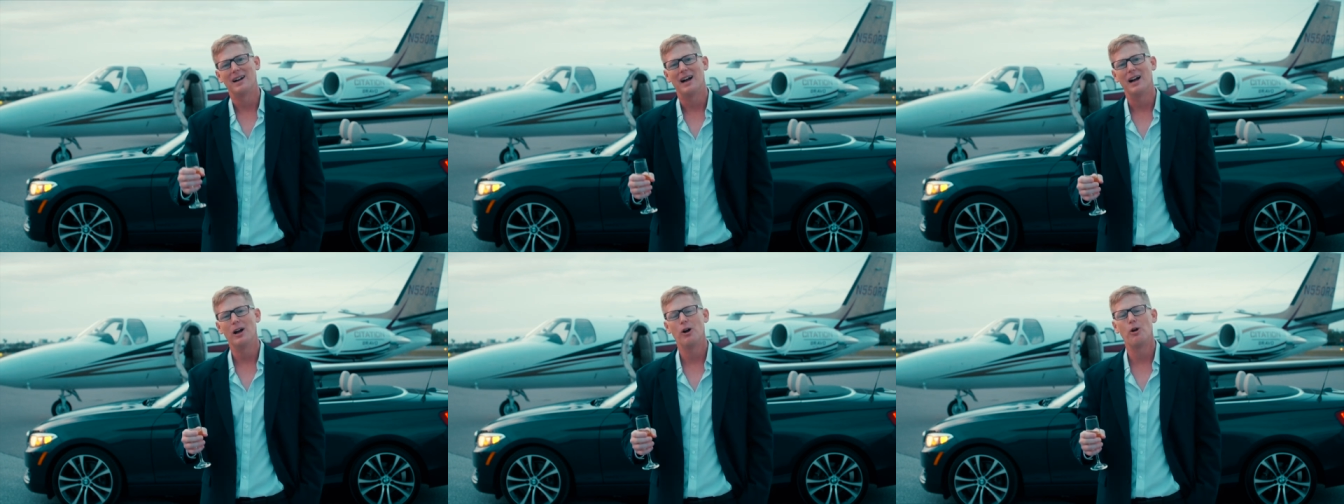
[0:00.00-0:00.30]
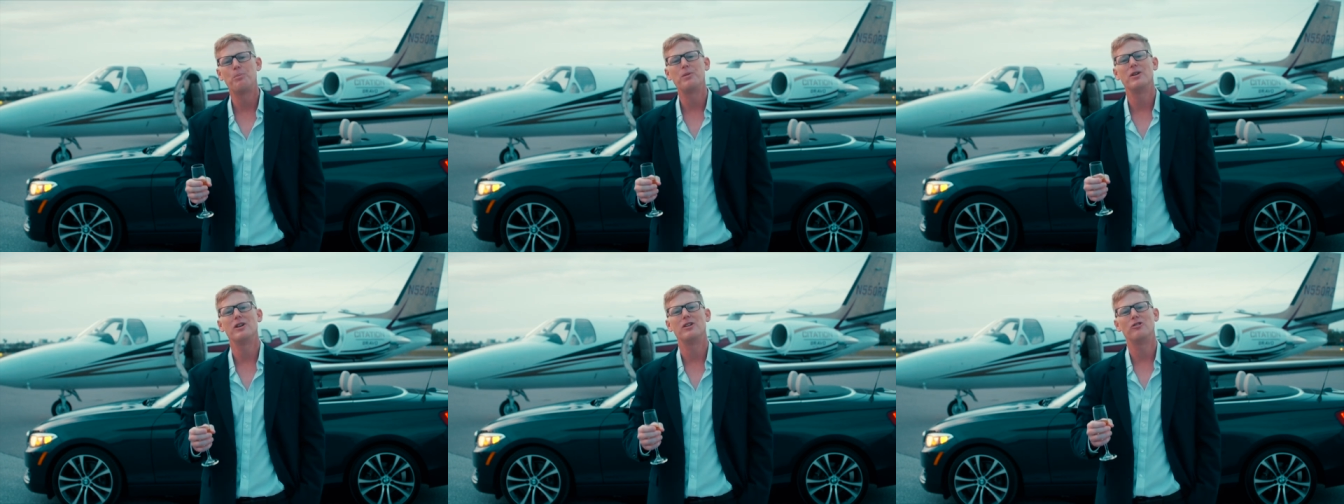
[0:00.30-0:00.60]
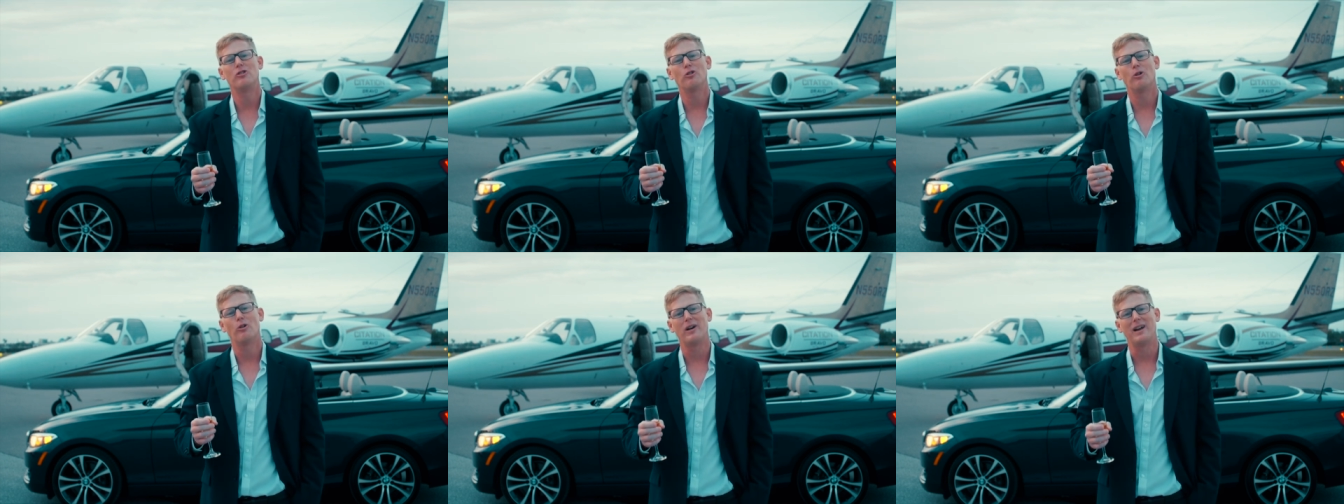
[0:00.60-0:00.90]
I hope you
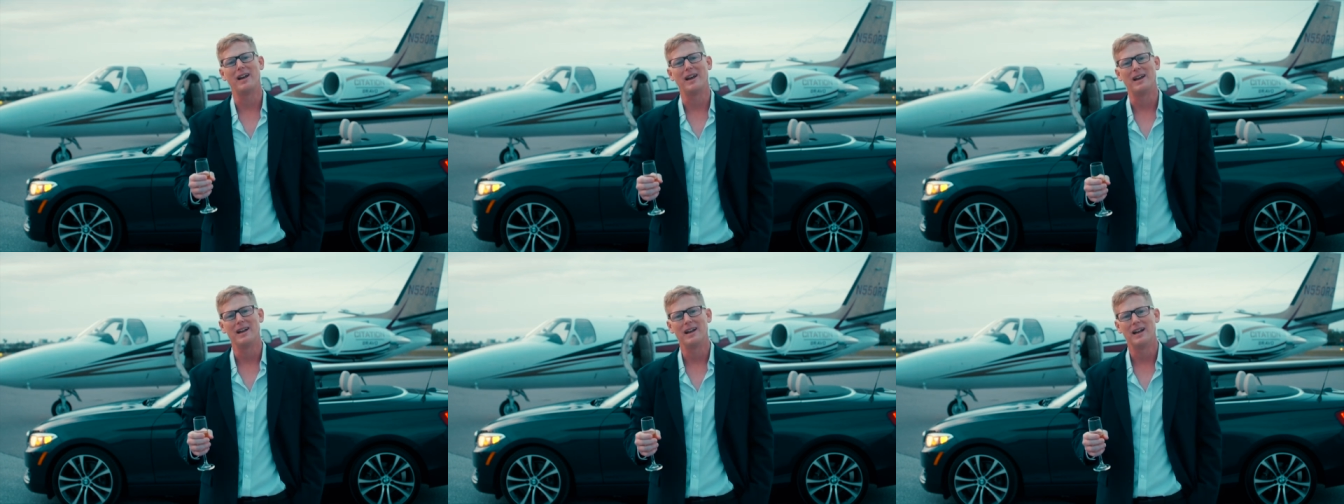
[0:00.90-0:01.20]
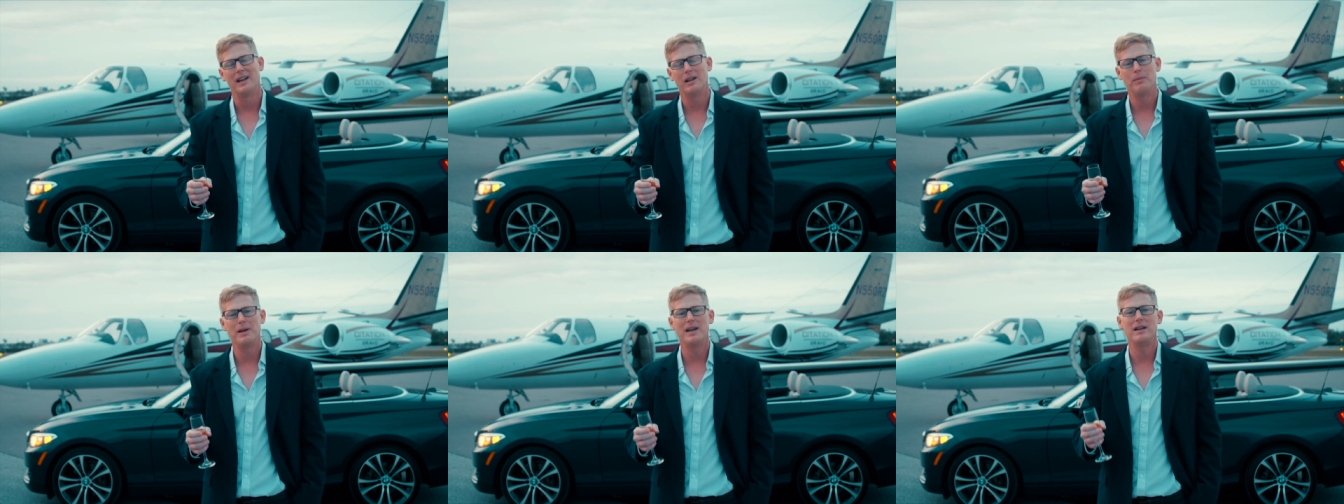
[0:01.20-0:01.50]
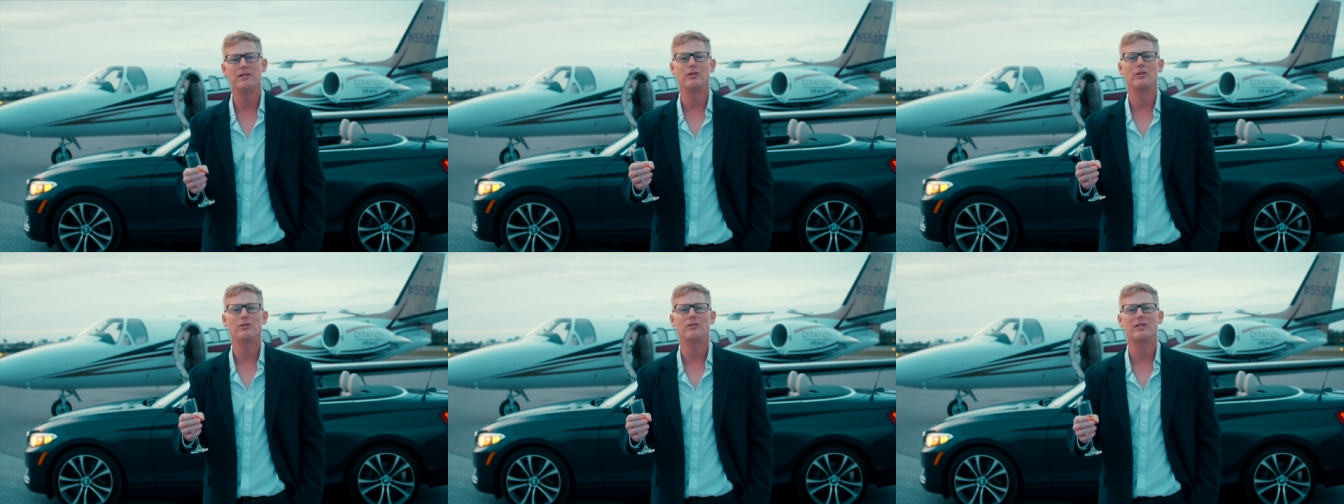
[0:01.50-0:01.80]
enjoy it. And the
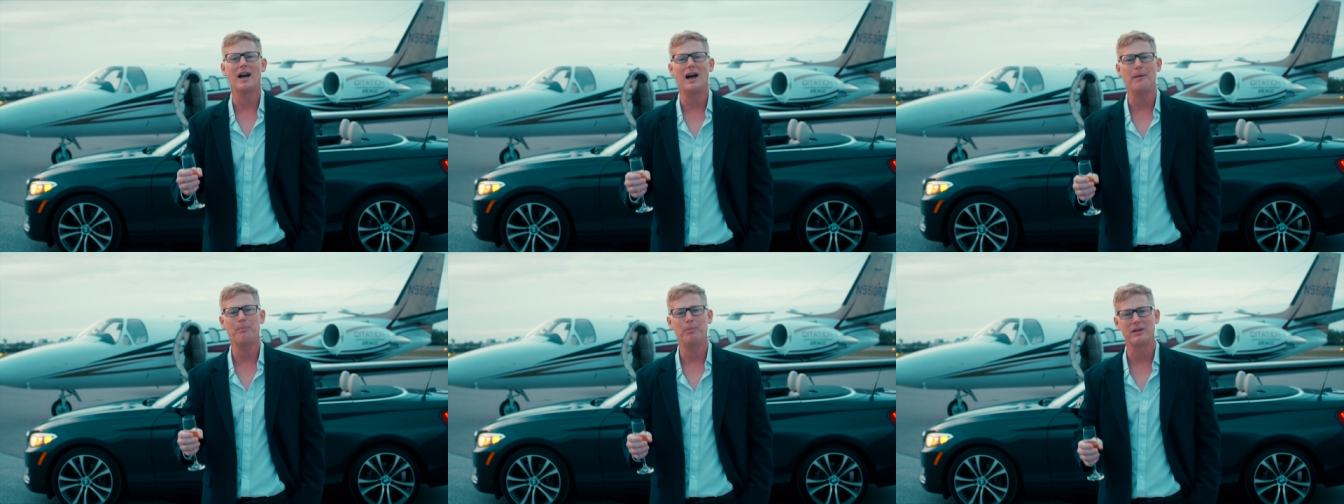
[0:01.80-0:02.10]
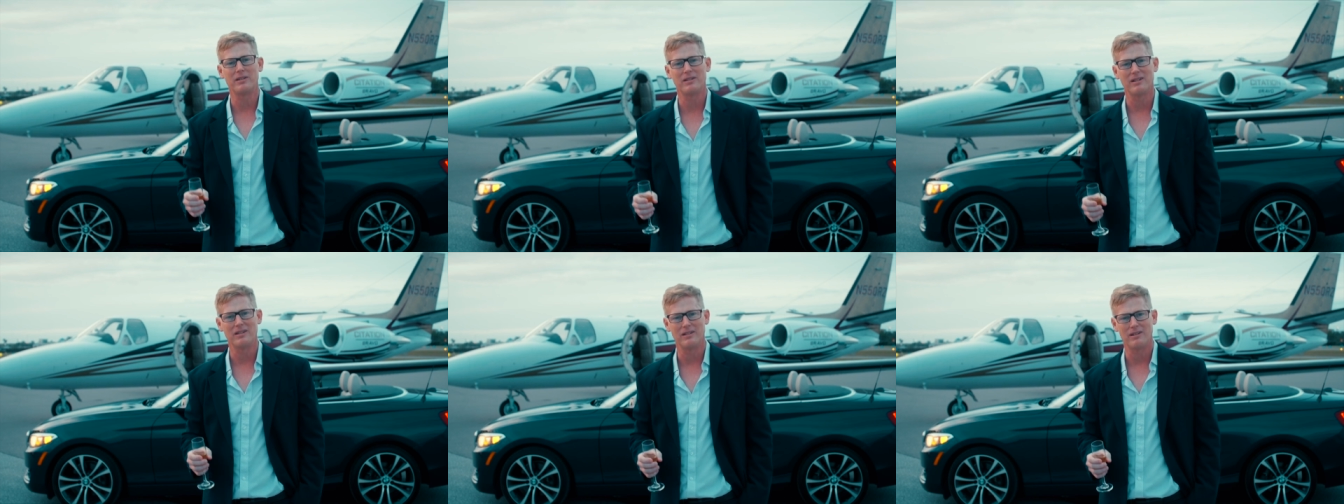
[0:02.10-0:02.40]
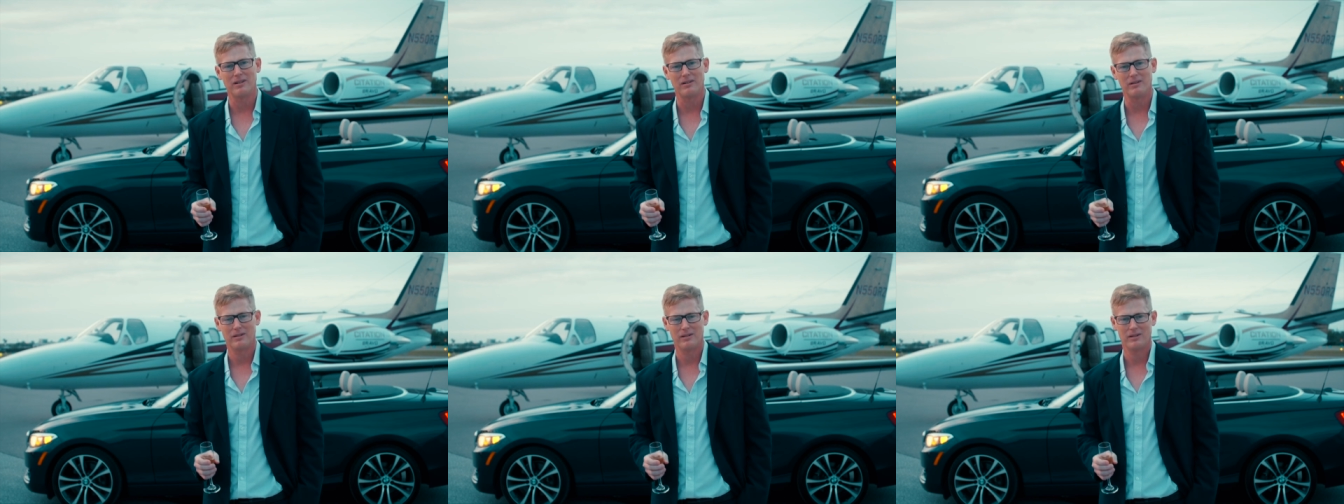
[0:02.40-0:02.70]
main two topics in
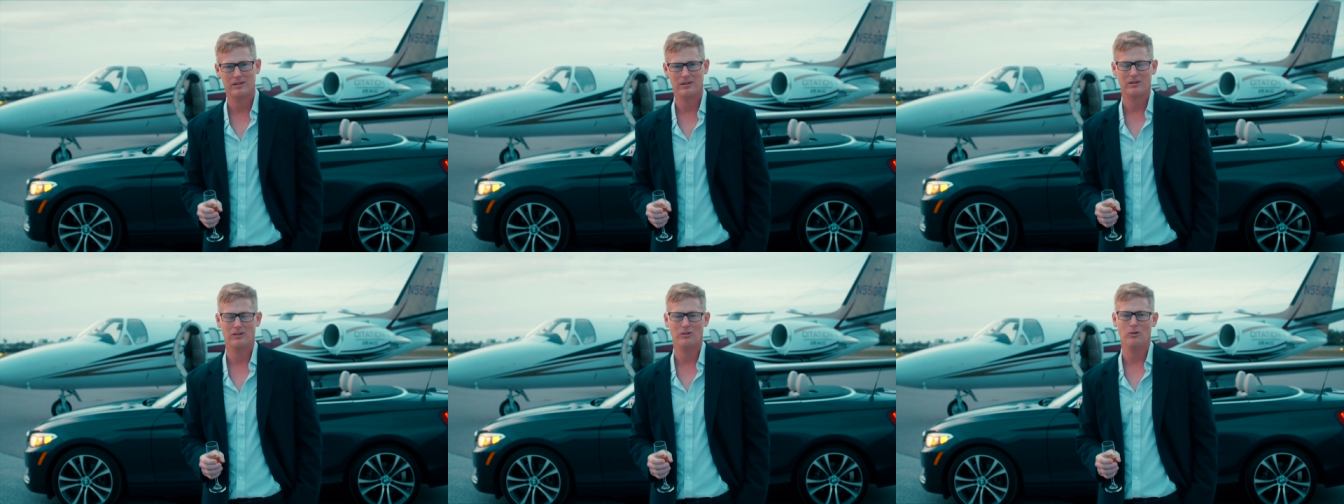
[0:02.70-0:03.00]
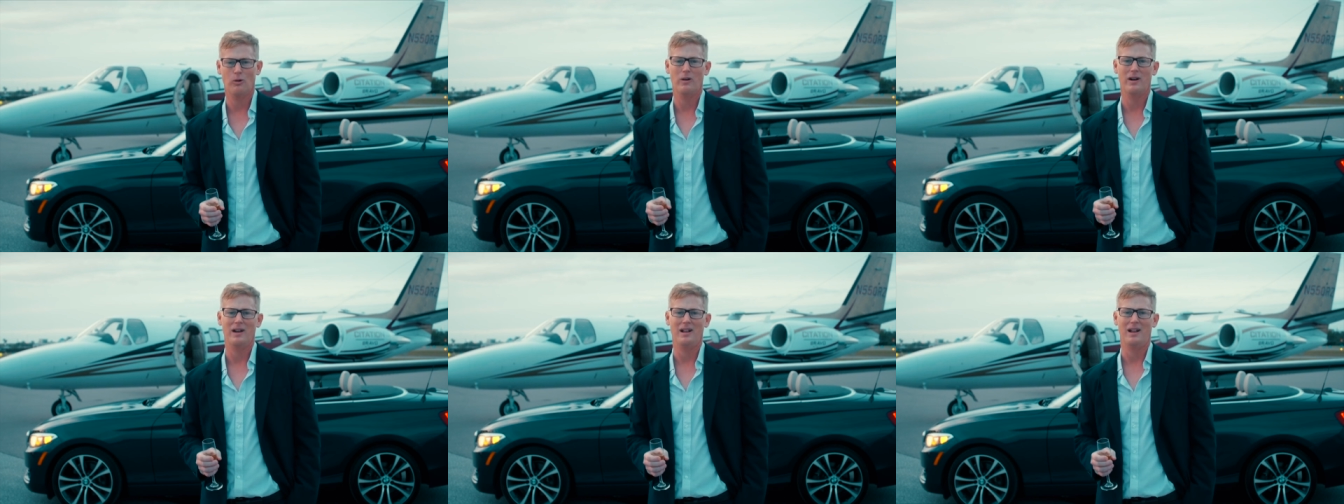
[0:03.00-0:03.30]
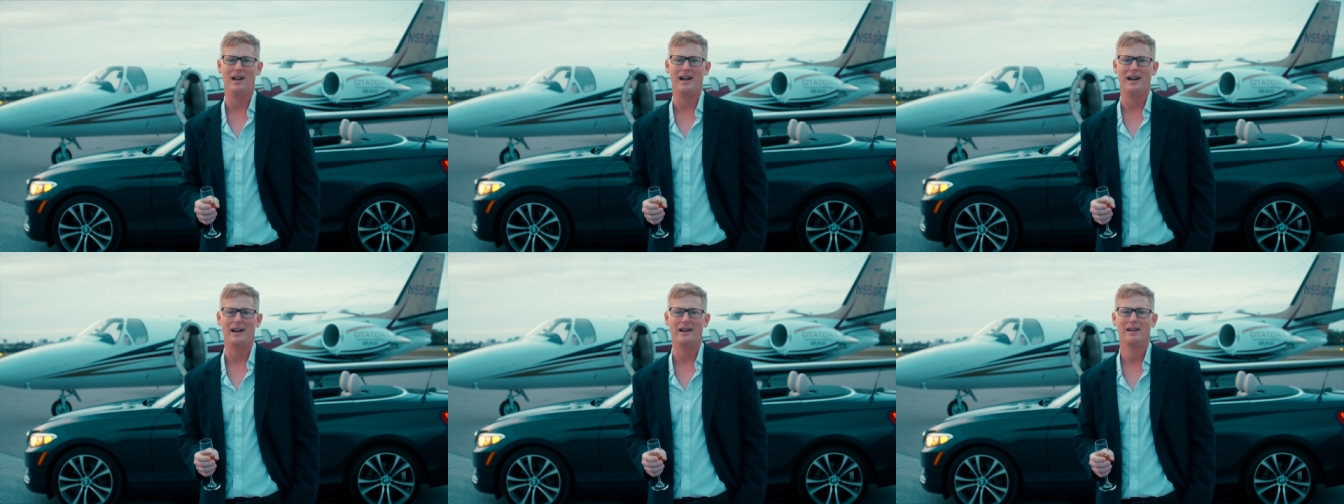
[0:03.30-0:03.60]
the
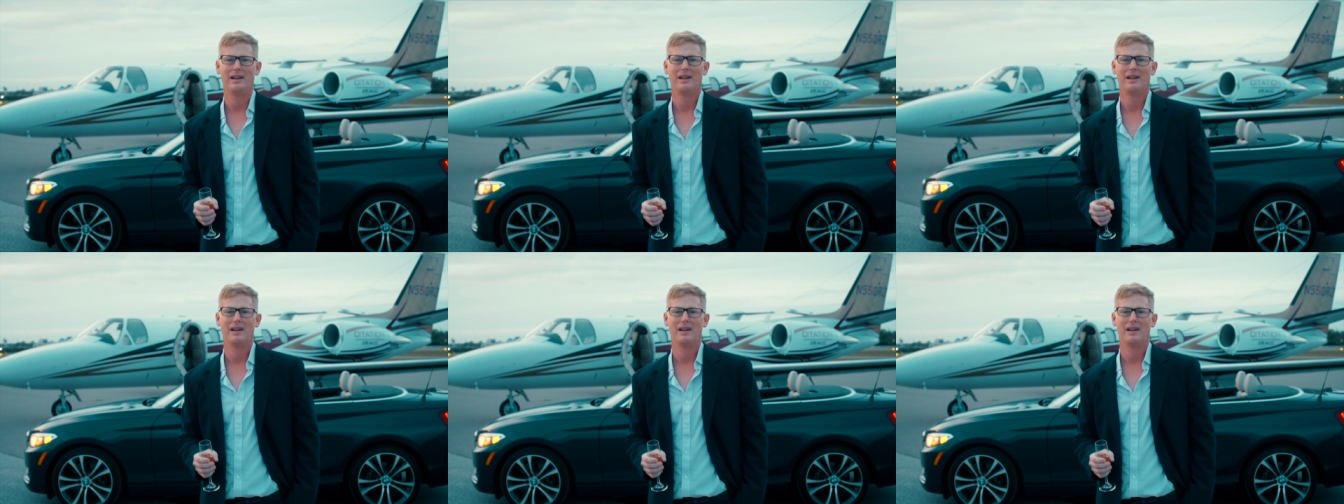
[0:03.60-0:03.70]
storyline,